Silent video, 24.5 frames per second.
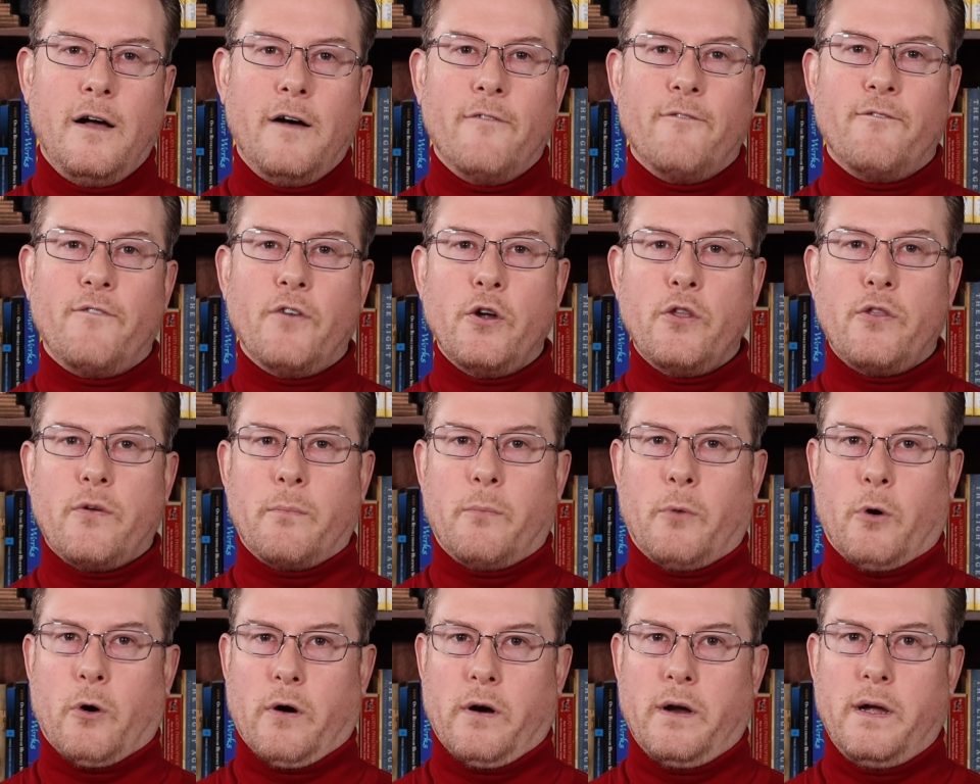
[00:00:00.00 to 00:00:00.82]

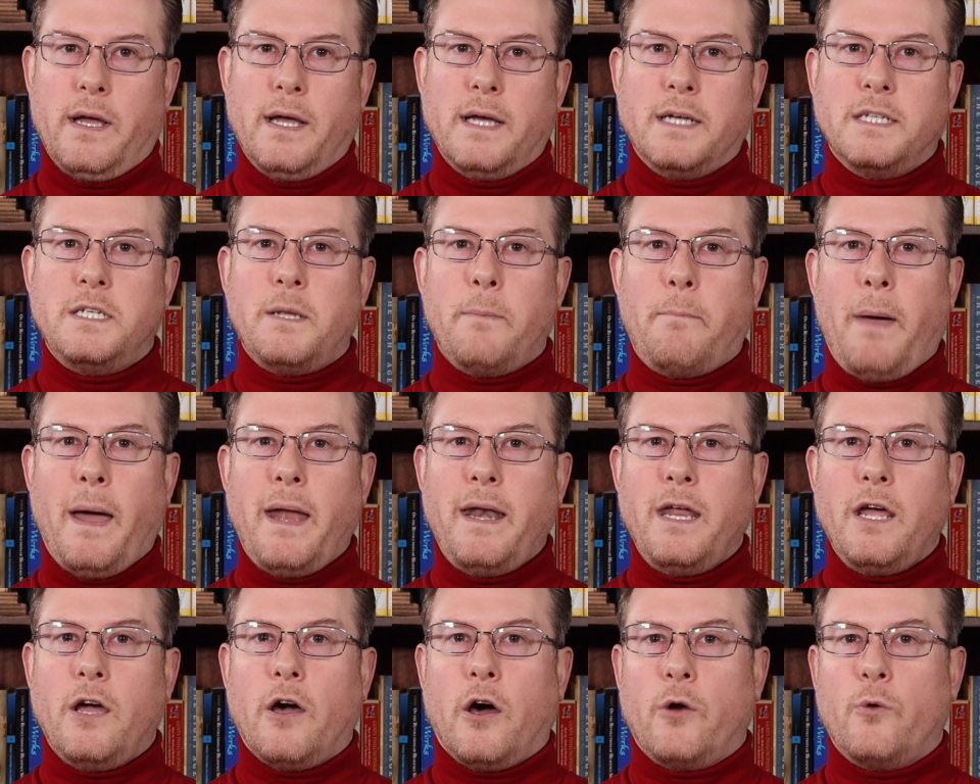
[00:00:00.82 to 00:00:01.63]
Furthermore,
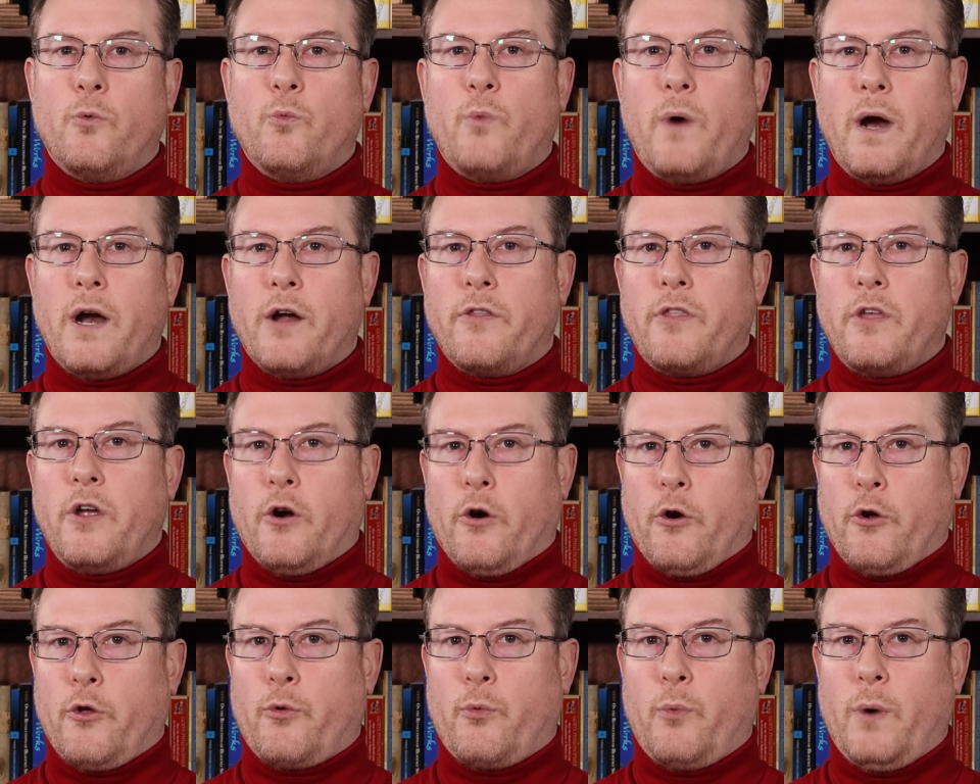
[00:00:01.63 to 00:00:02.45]
depending on where the
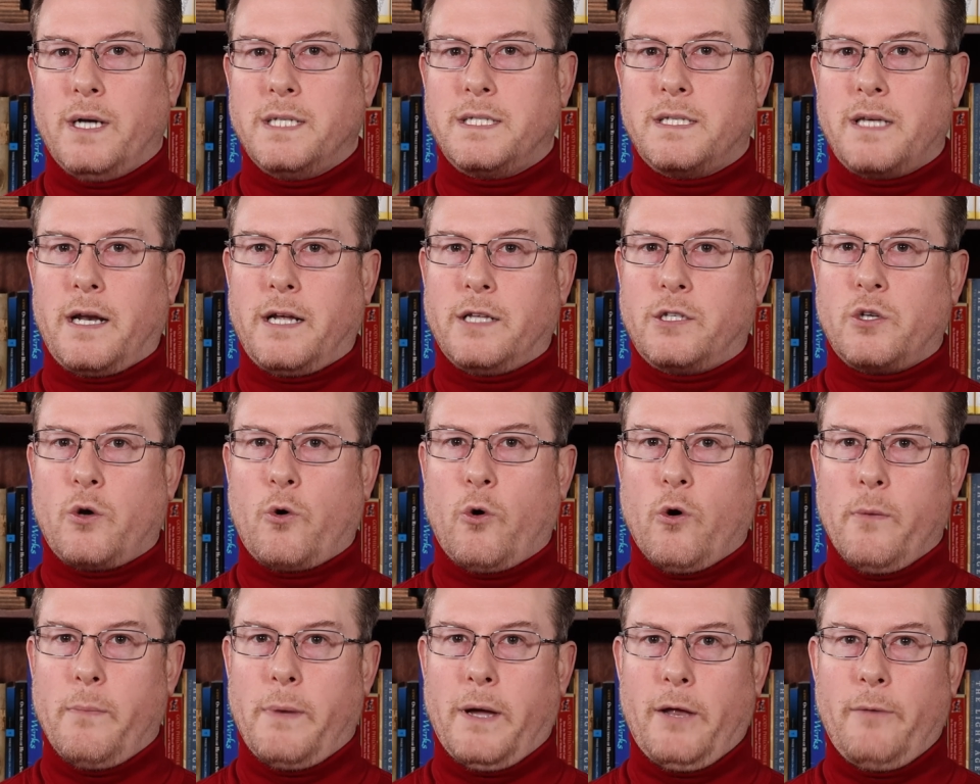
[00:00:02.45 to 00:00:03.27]
Earth was in its
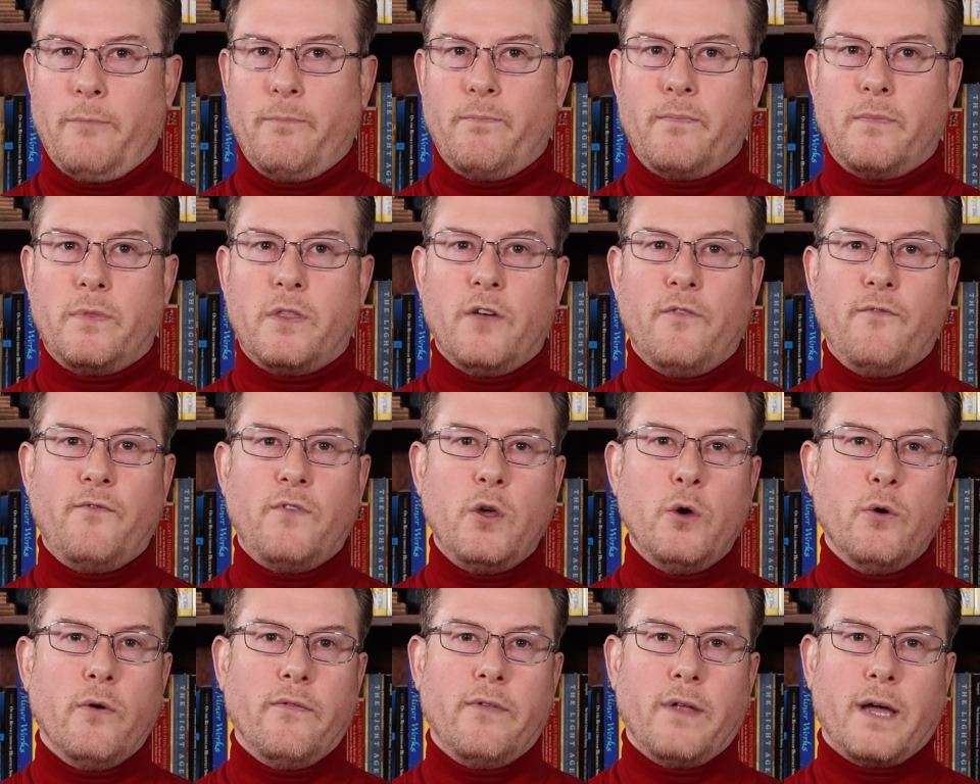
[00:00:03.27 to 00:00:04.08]
orbit, the
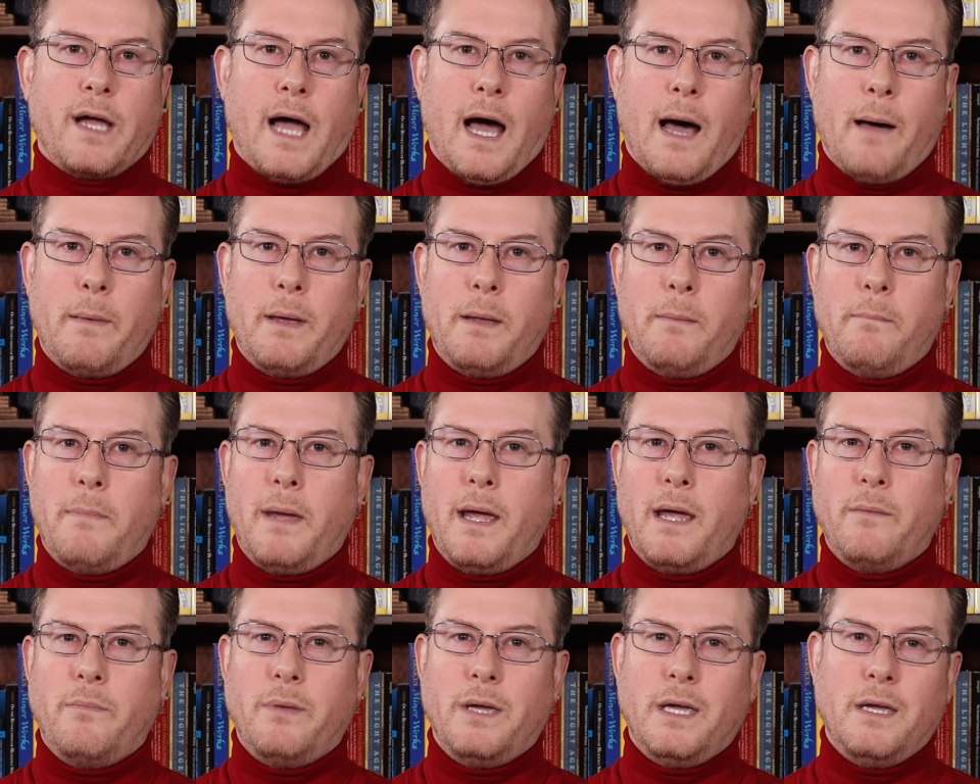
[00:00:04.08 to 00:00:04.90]
view of the comet
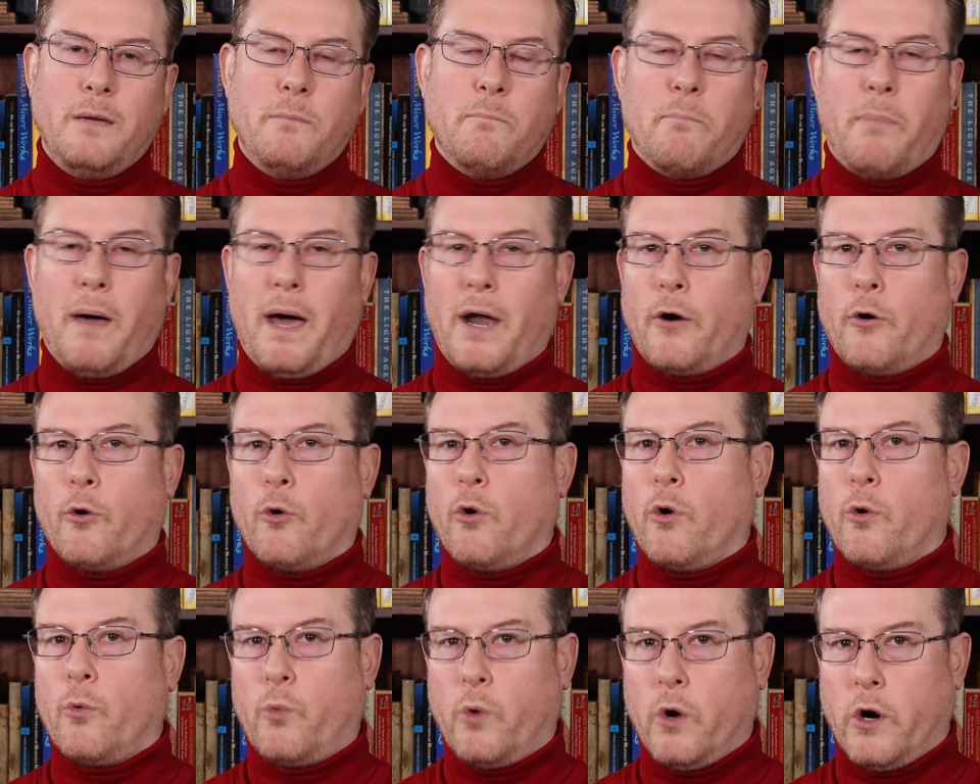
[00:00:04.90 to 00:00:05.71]
may be better
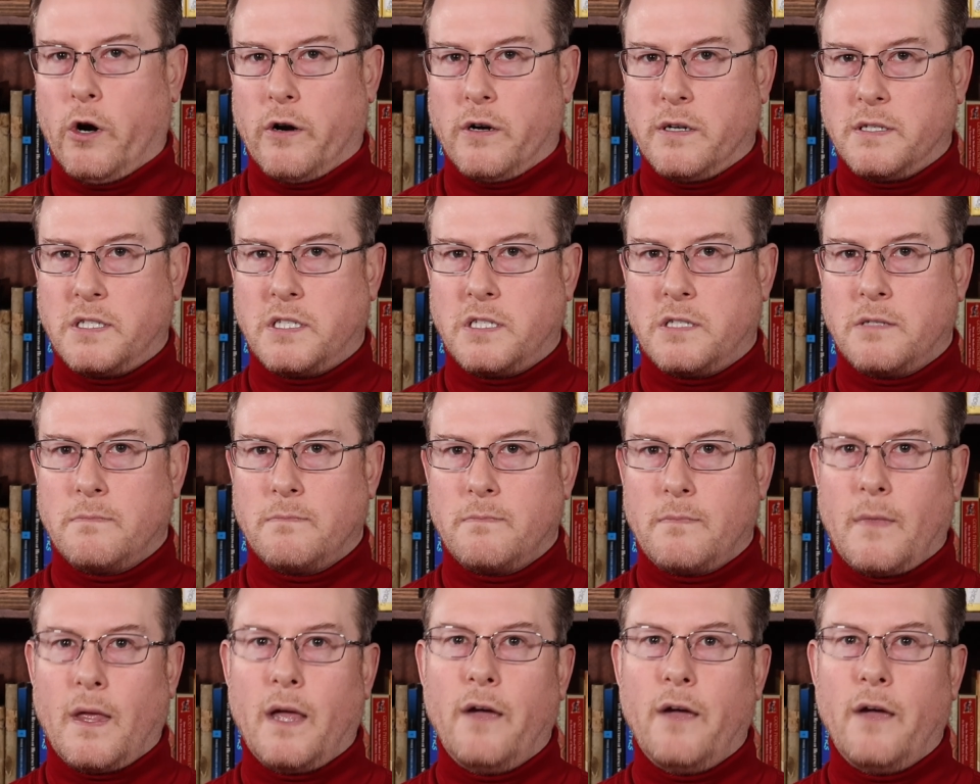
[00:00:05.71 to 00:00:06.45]
or worse.